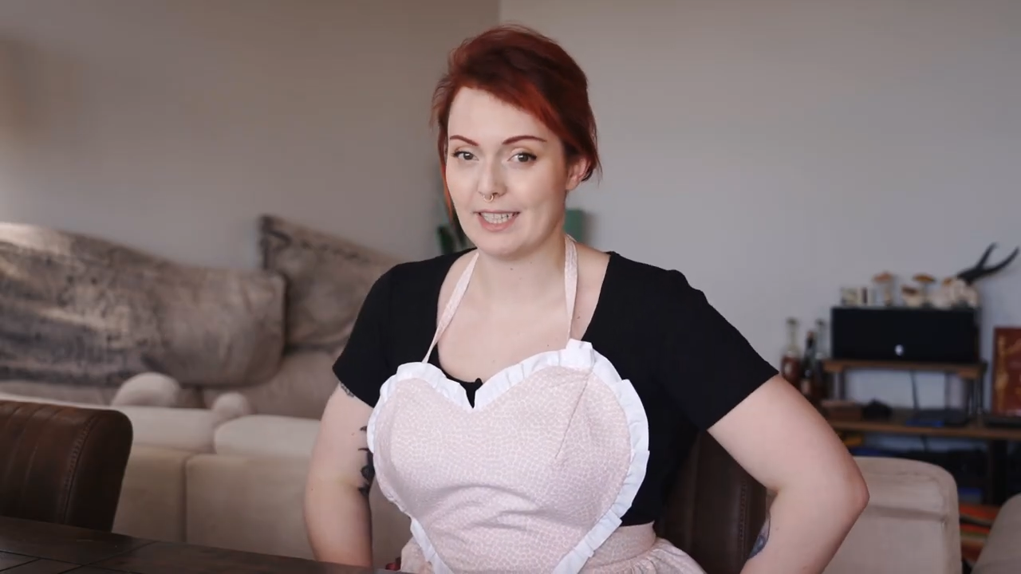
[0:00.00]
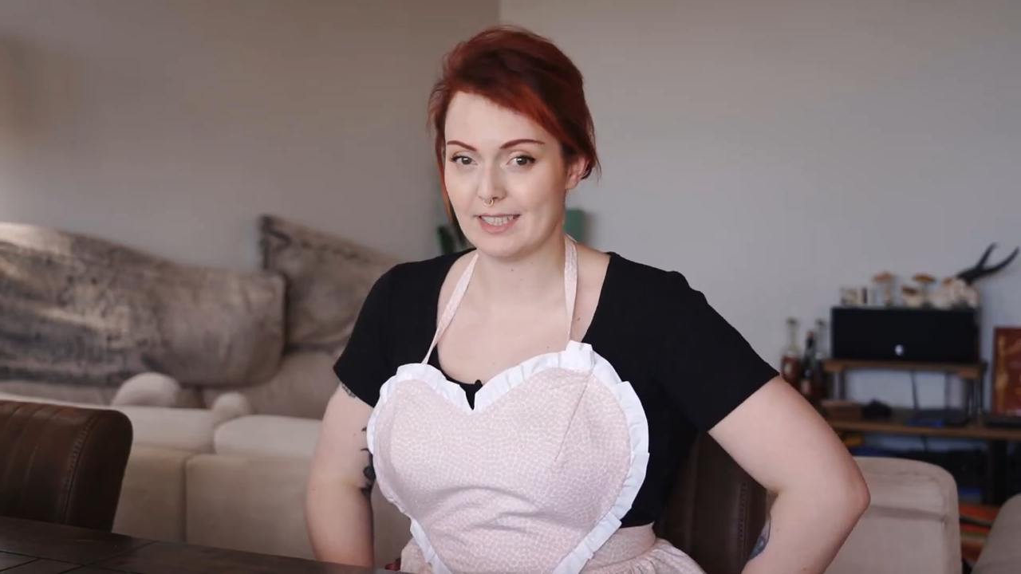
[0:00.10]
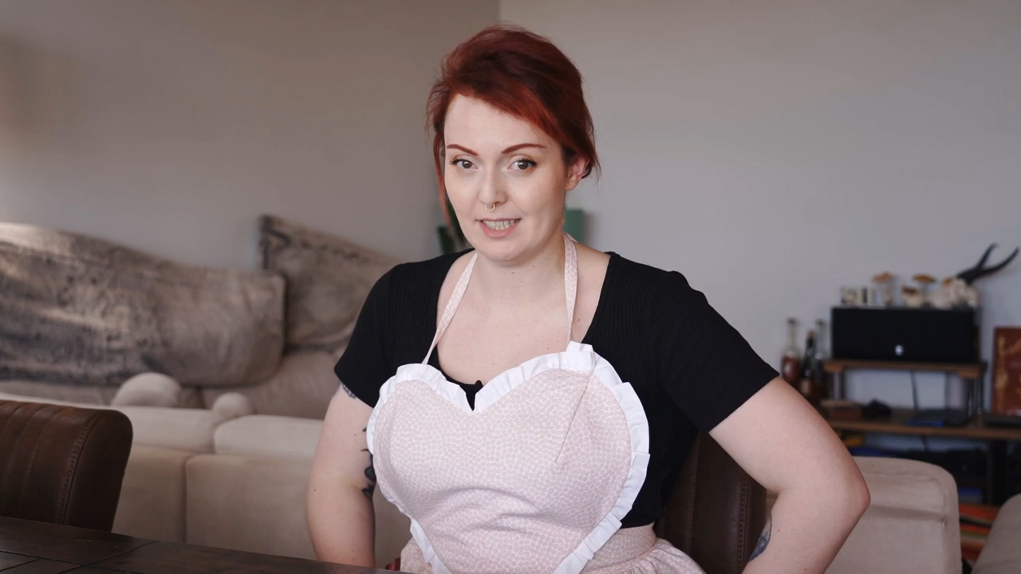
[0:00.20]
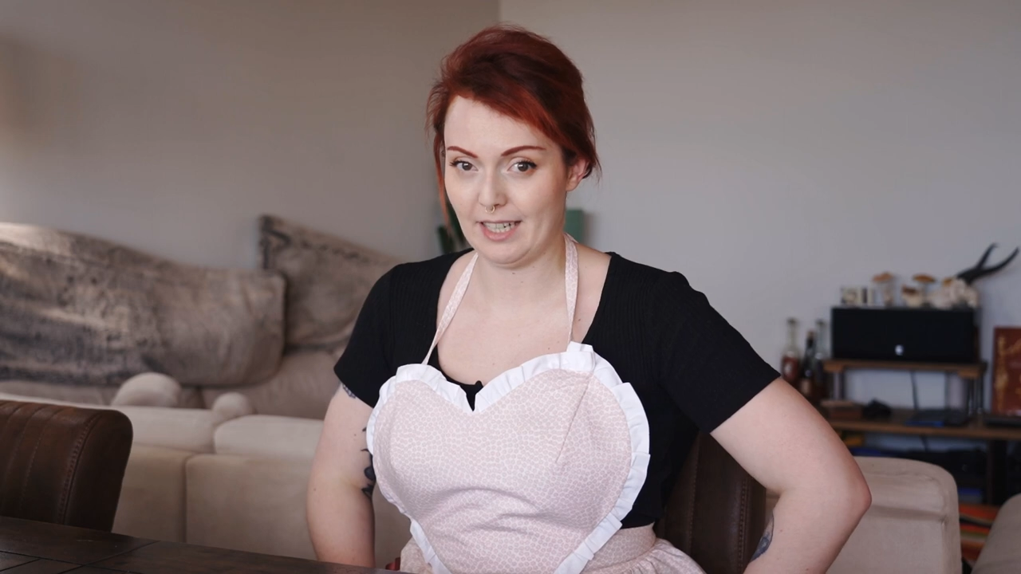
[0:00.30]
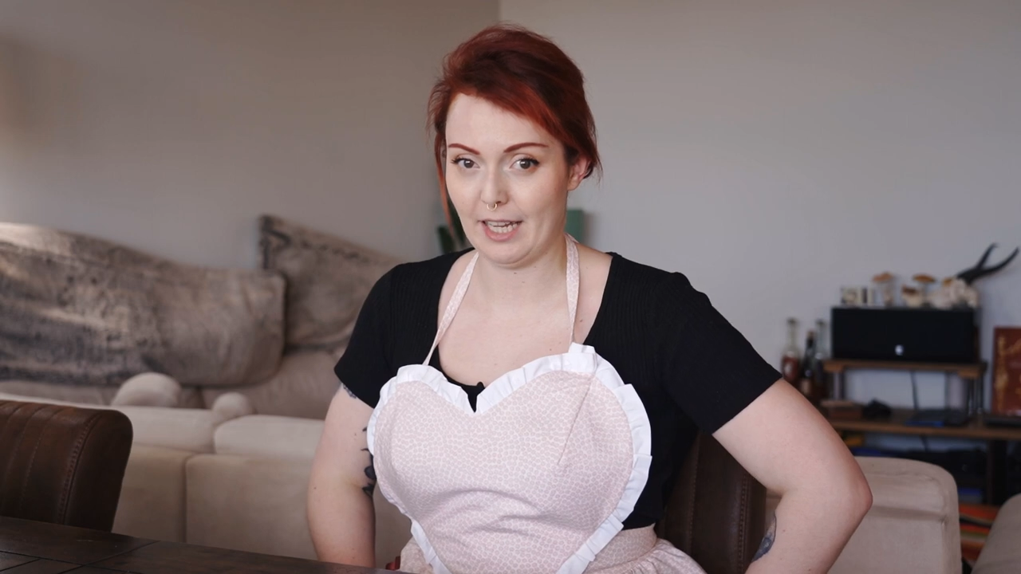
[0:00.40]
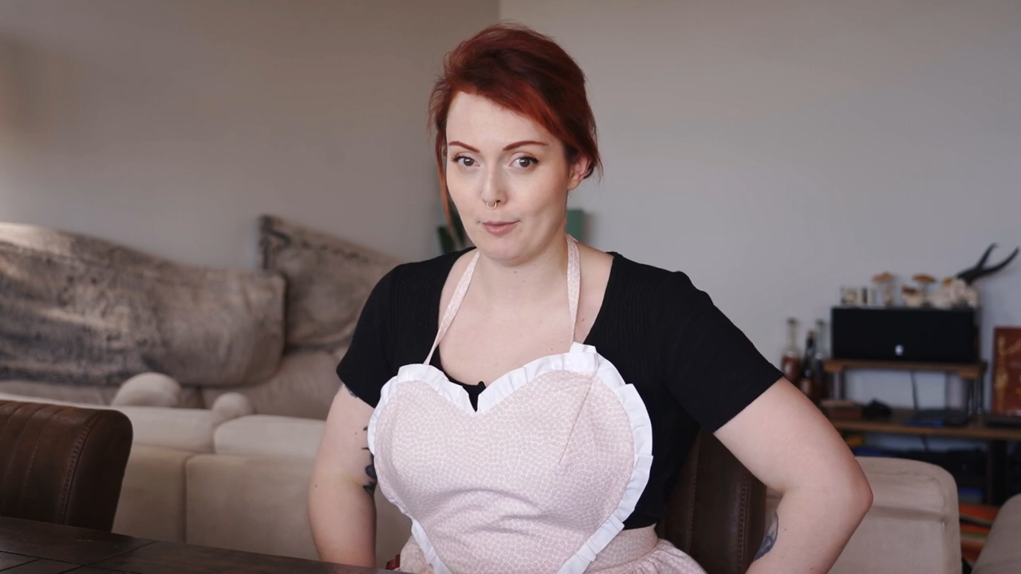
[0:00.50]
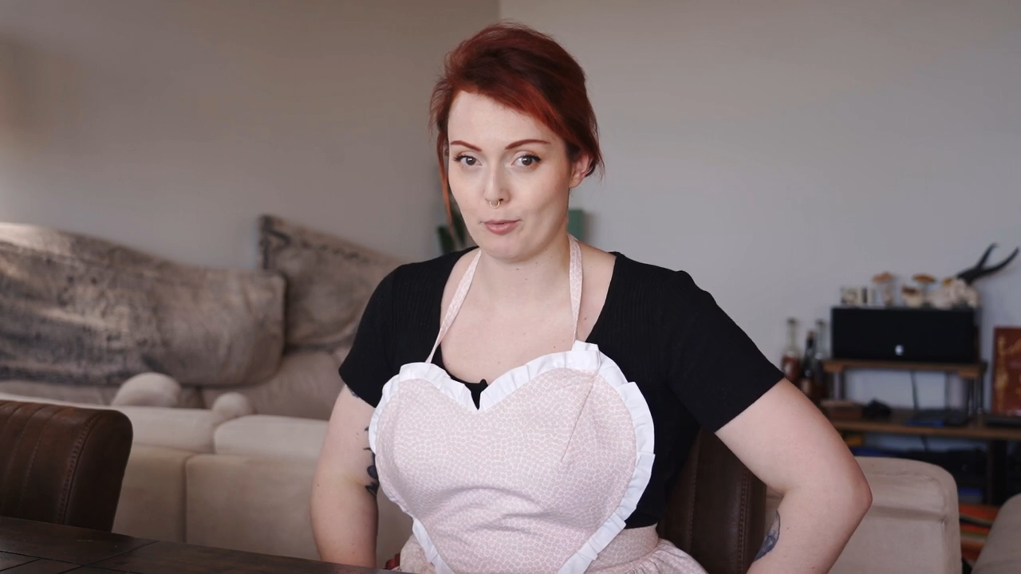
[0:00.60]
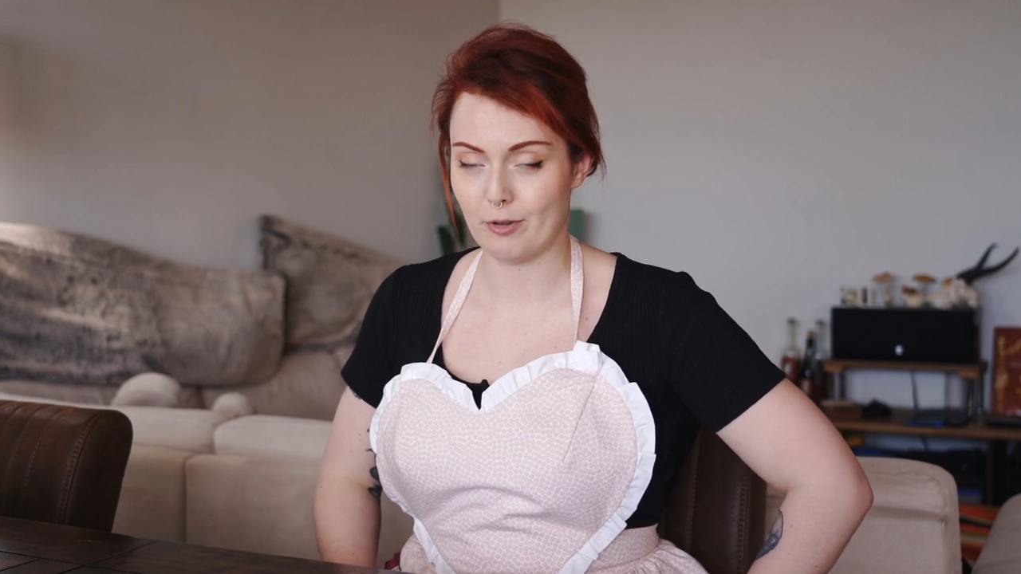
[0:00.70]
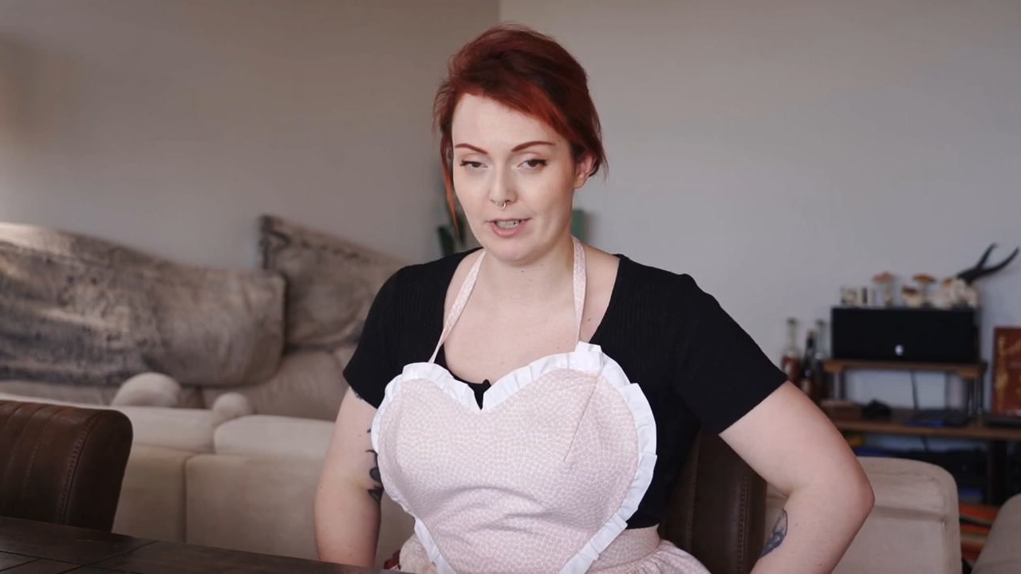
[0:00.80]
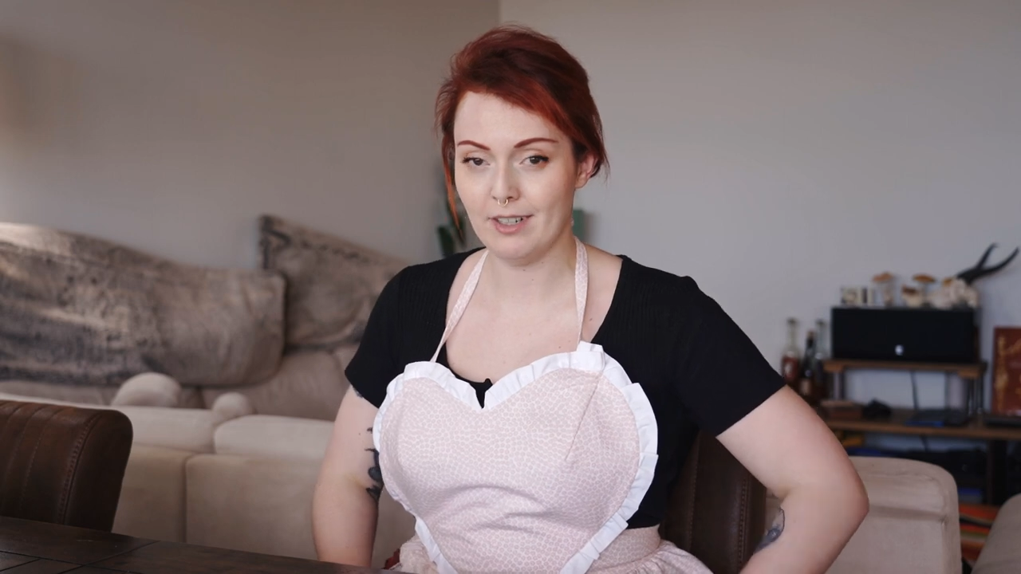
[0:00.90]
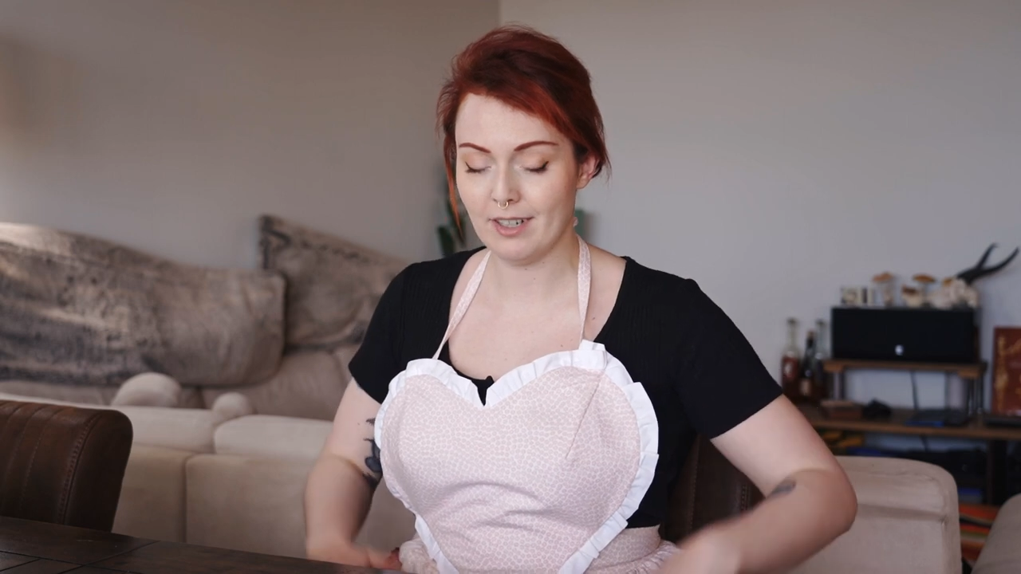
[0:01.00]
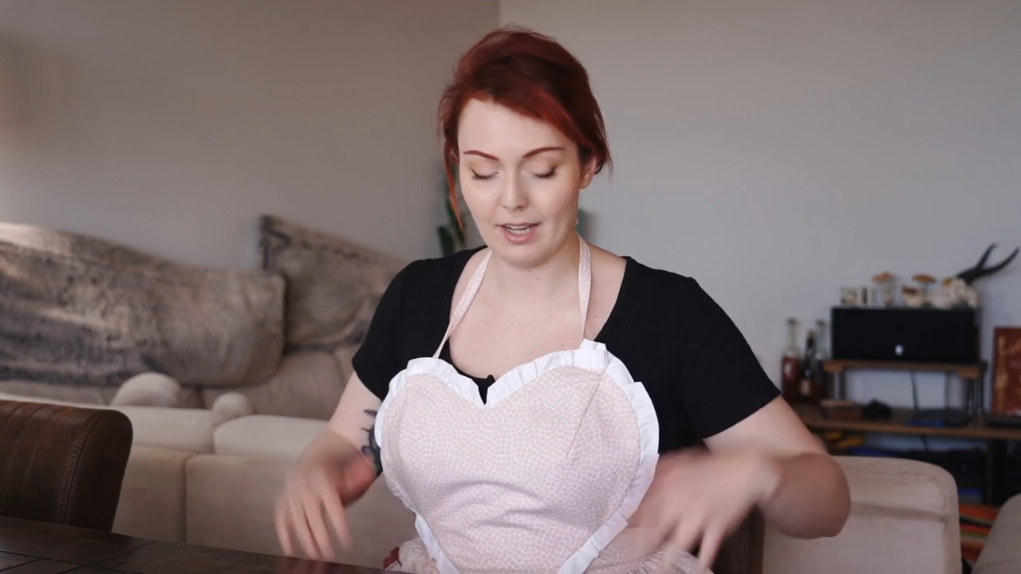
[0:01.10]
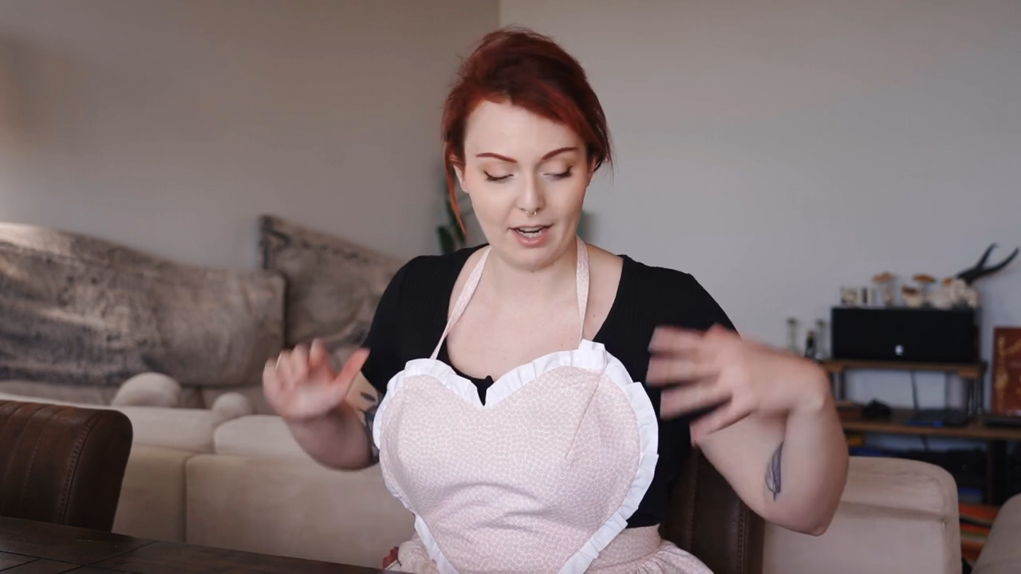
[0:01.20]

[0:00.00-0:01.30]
as an apron,